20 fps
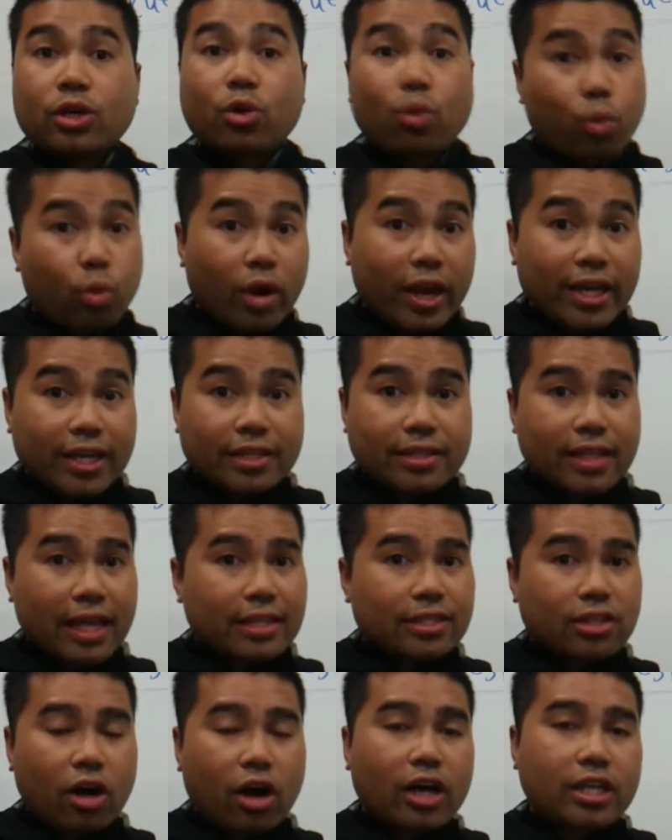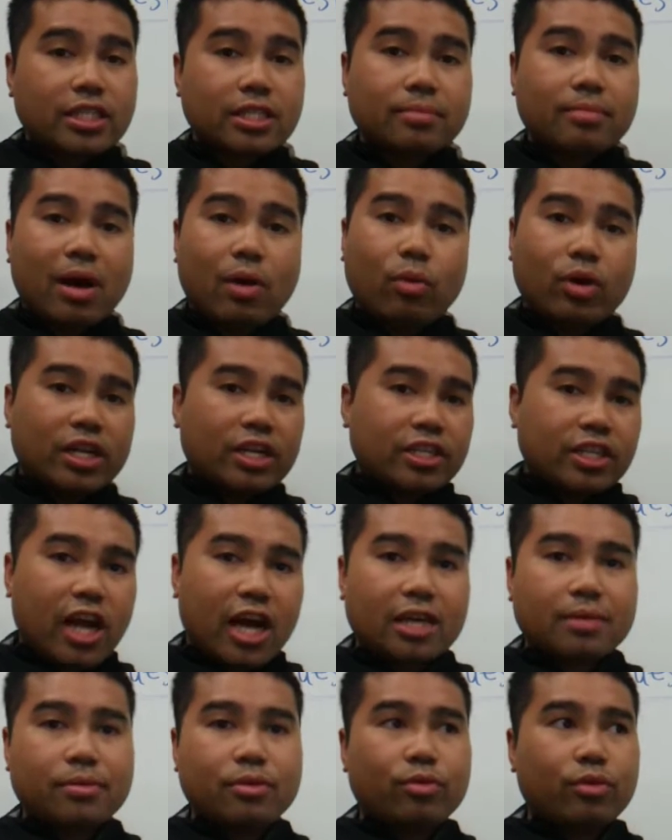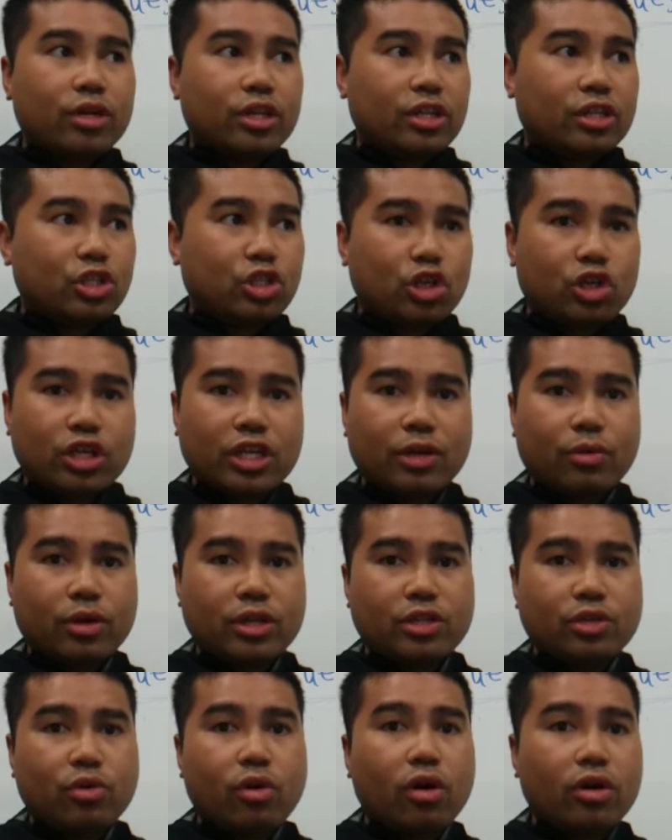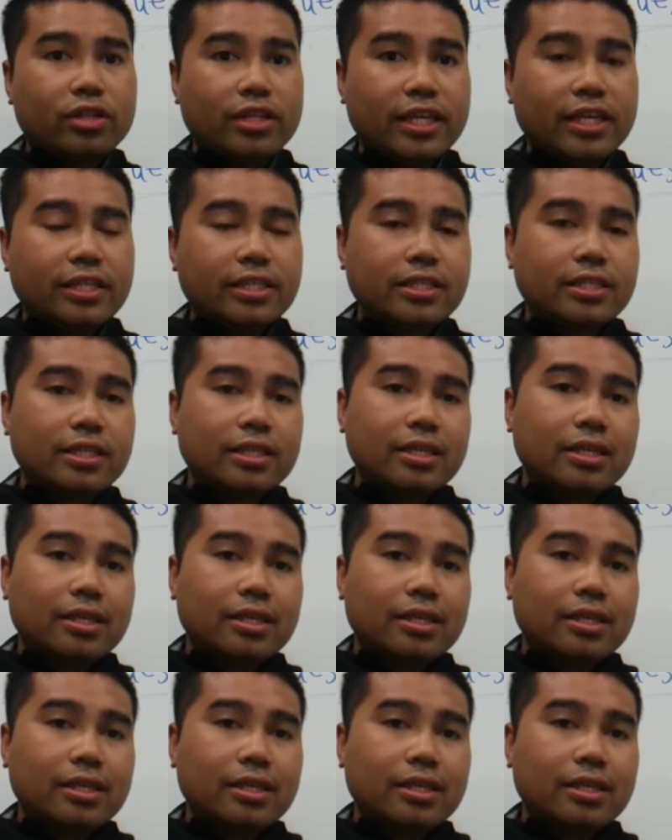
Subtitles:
great, that's awesome. I want to document, I want to journey, I want to do all this.